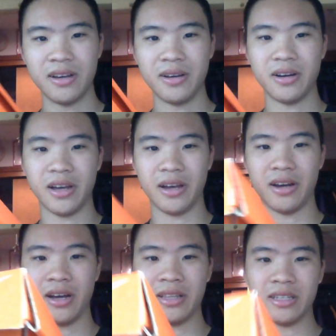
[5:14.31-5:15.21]

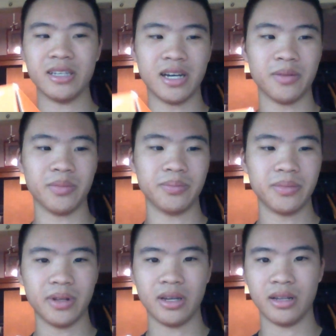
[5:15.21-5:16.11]
at the time,
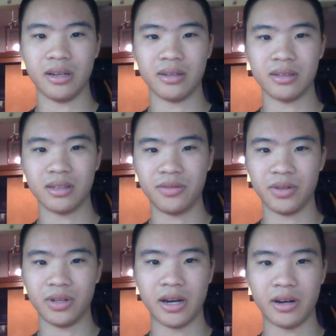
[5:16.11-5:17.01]
and
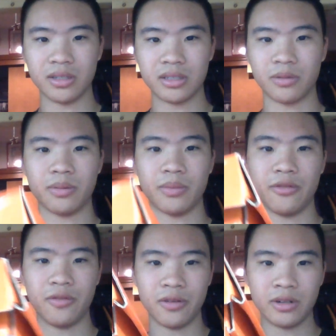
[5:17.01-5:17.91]
even now it's like one of my
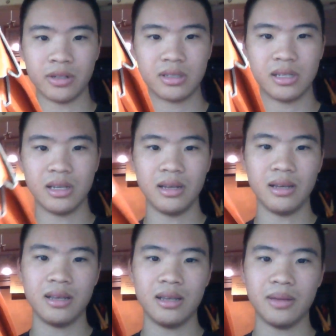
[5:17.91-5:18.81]
favorites
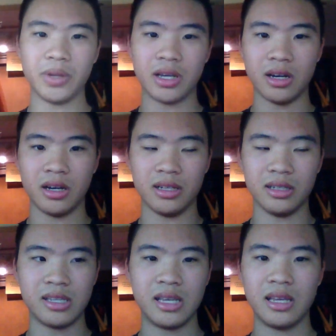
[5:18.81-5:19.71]
because
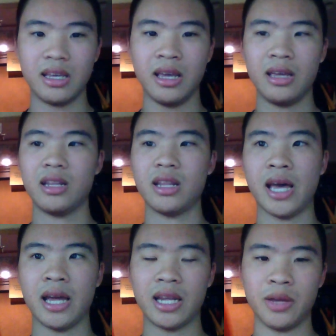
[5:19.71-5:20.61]
he hit
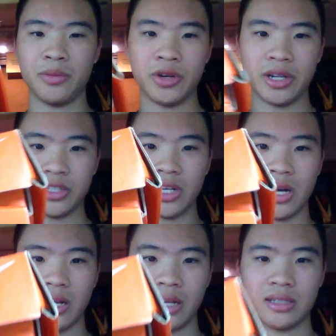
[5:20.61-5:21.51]
that game-winning
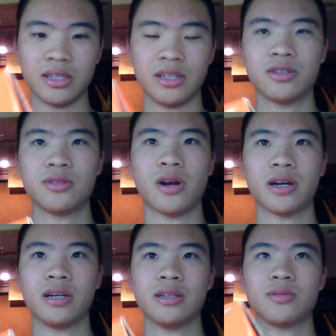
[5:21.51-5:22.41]
shot against the Houston
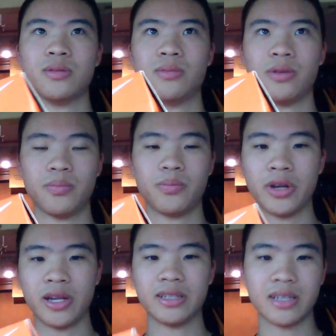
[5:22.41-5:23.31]
Rockets with
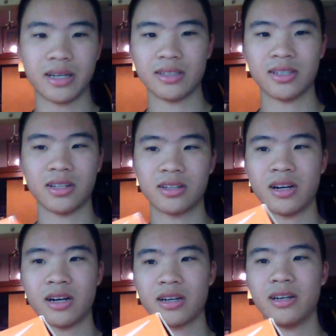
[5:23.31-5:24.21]
0.8 seconds on the
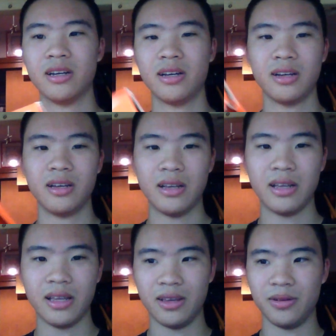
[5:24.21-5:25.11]
clock.
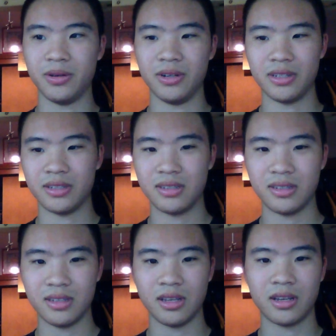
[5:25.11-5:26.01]
It
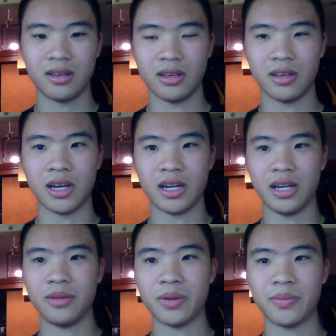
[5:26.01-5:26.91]
was he he got an
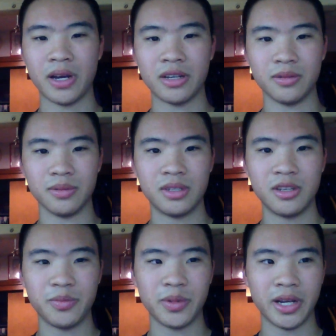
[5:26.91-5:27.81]
inbound pass from
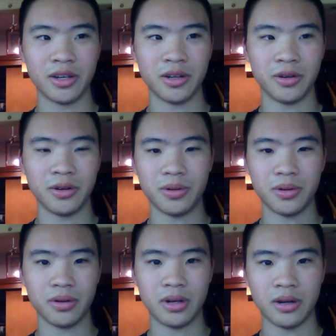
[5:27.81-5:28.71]
Steve Blake, who
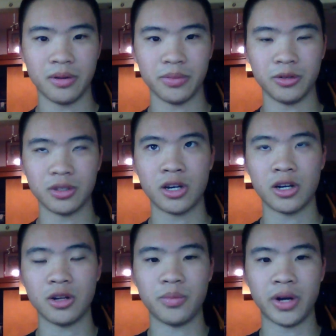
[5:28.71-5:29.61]
was
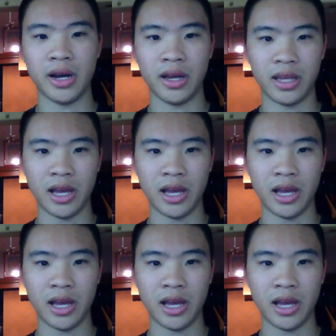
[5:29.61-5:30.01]
guarded by Yao